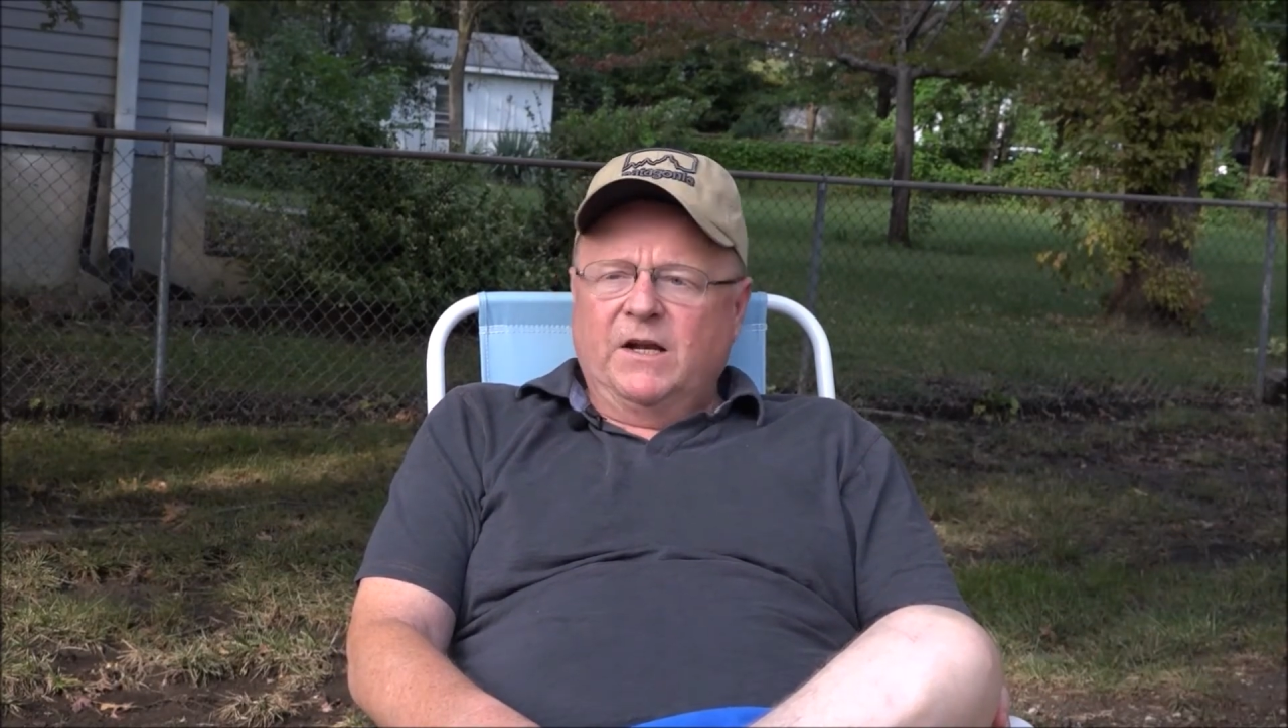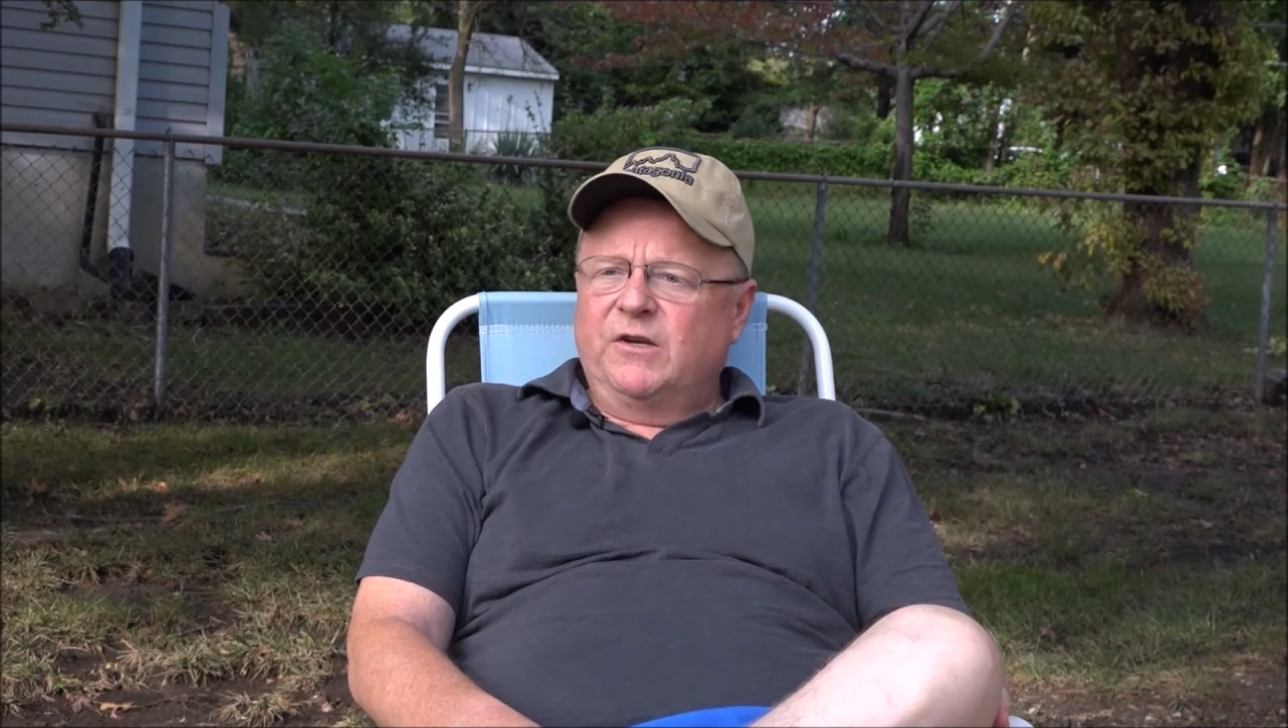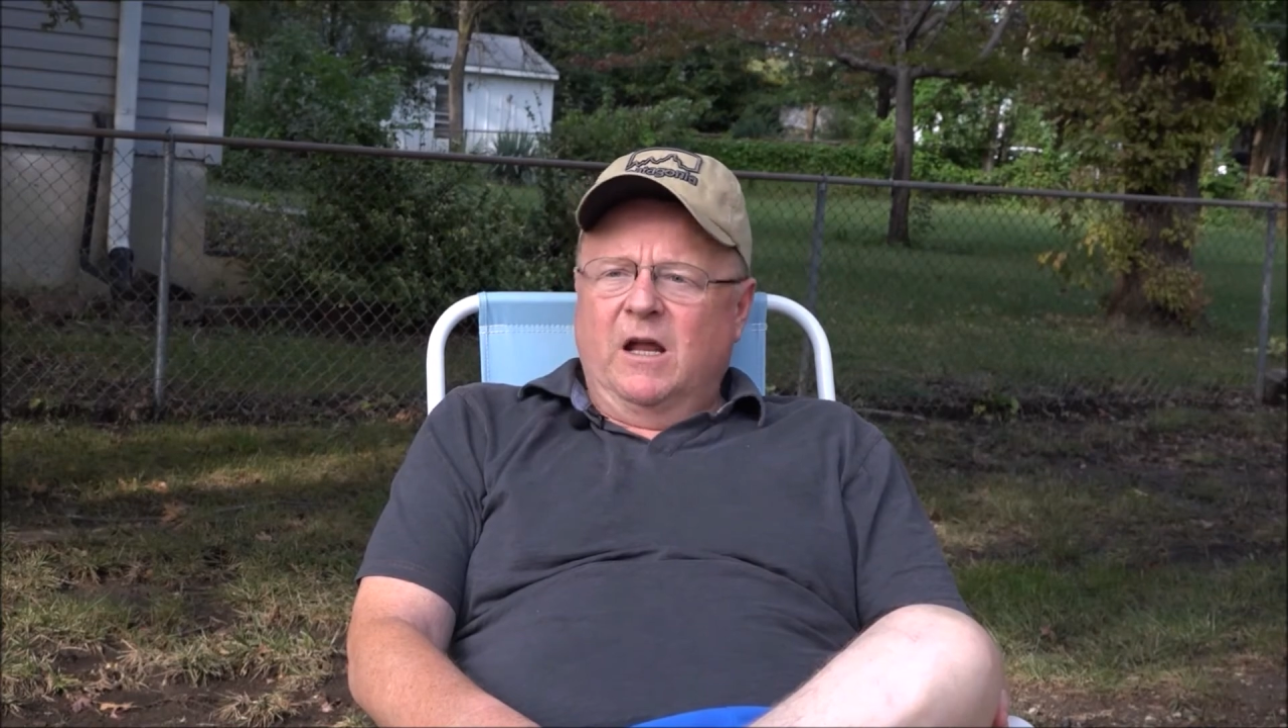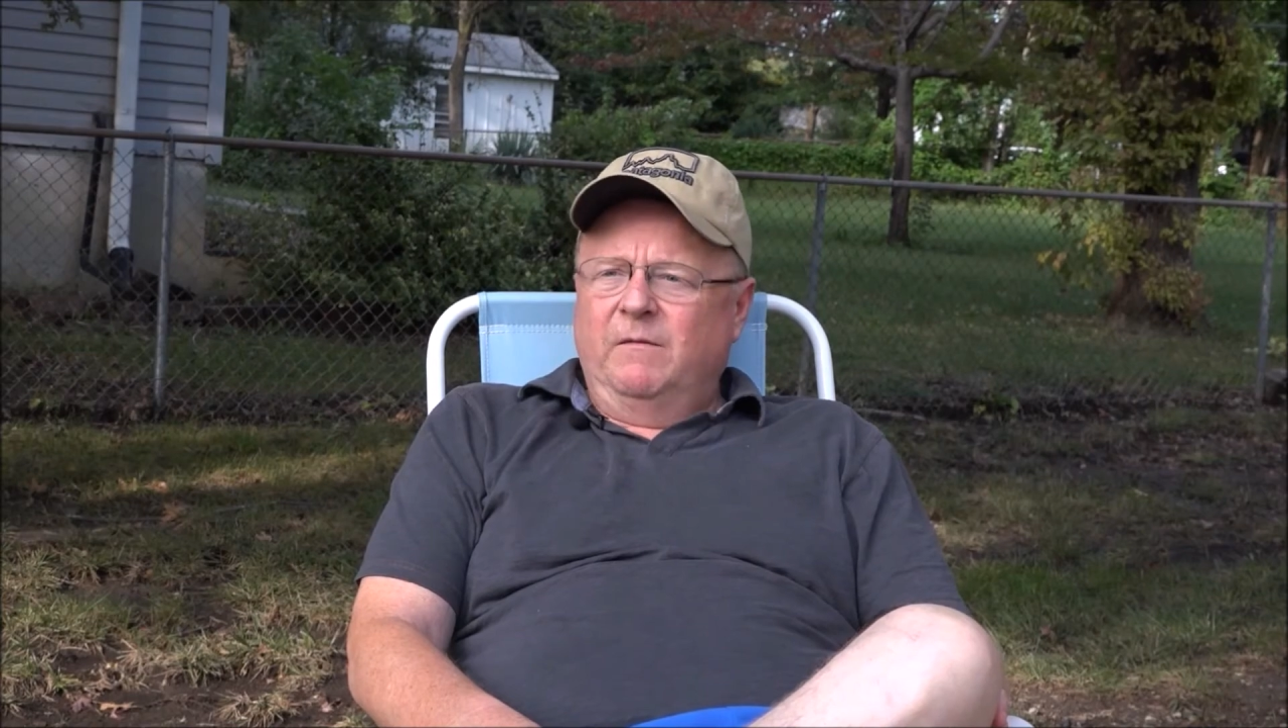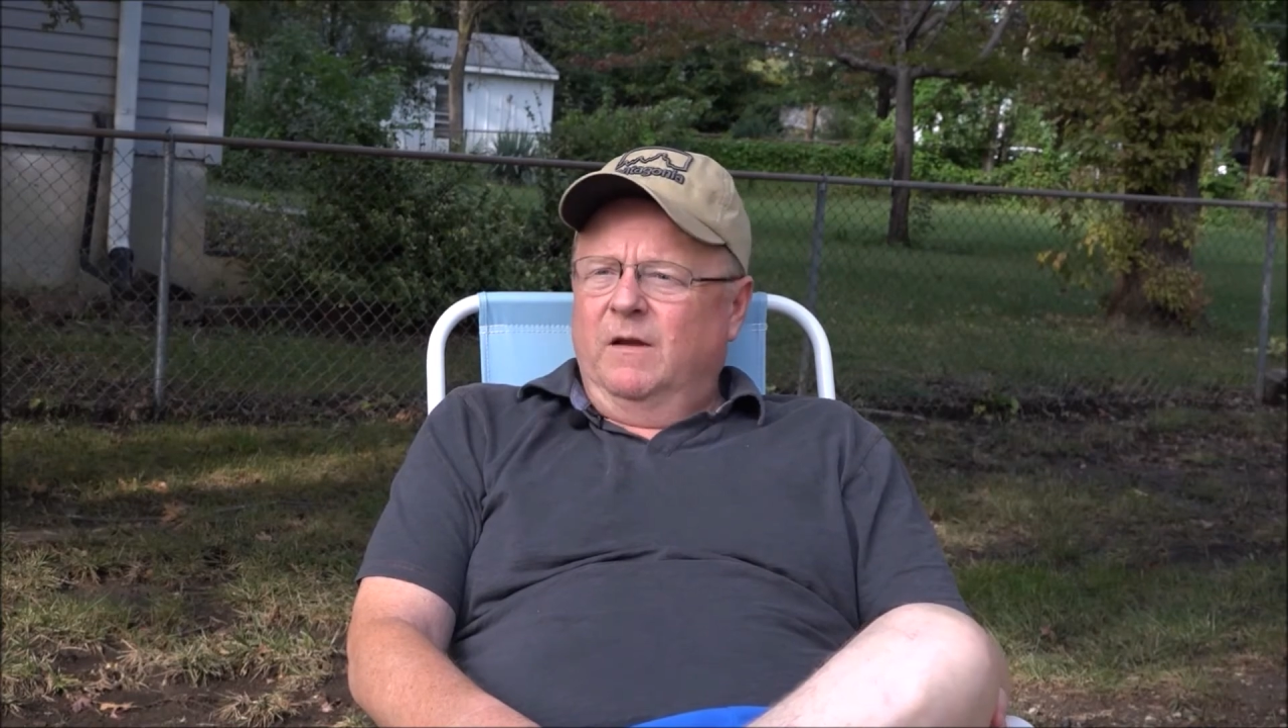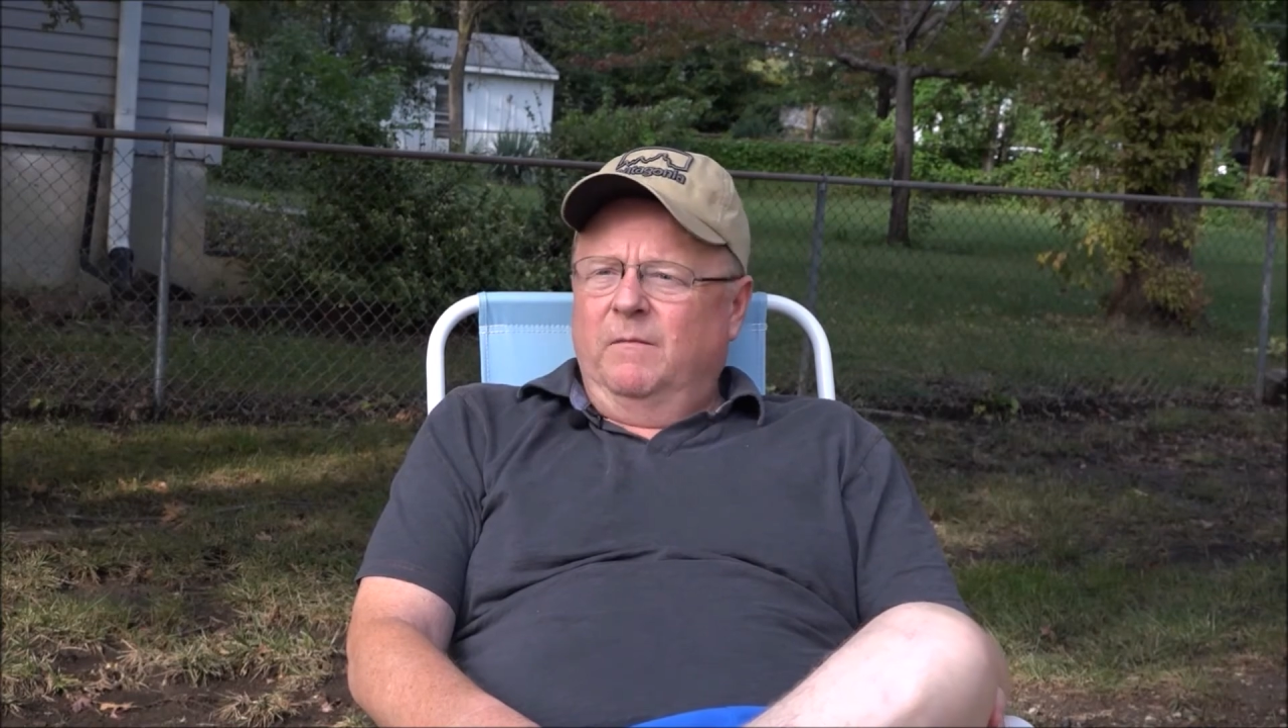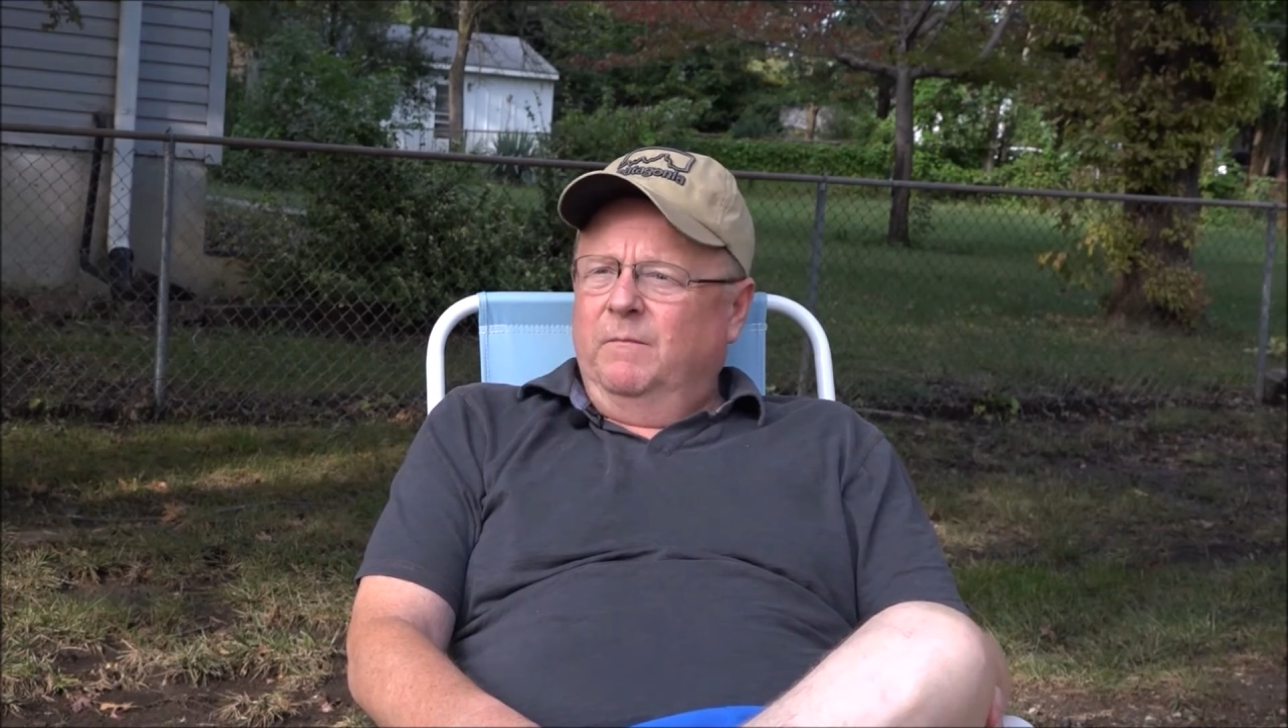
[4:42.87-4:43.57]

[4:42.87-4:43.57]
imagine not